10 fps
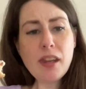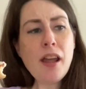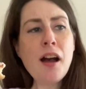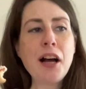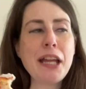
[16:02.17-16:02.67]

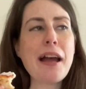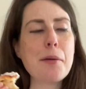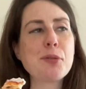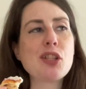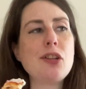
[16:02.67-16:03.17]
I
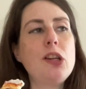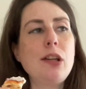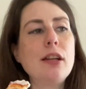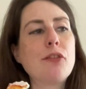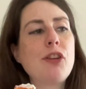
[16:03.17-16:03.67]

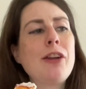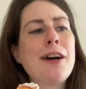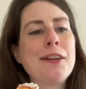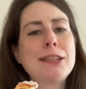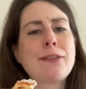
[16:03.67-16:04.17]
absolutely love you
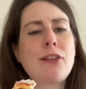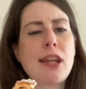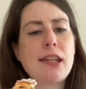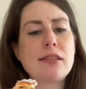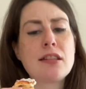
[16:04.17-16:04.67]
guys for
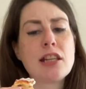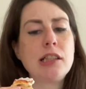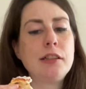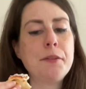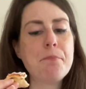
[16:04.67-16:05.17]
this
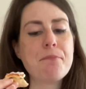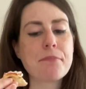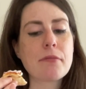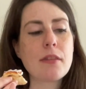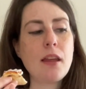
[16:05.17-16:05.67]
dinner.
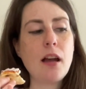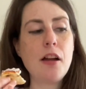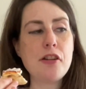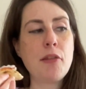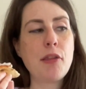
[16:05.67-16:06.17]

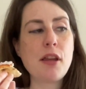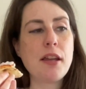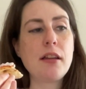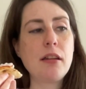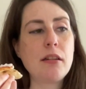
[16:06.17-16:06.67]
I don't
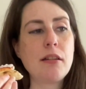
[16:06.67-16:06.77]
think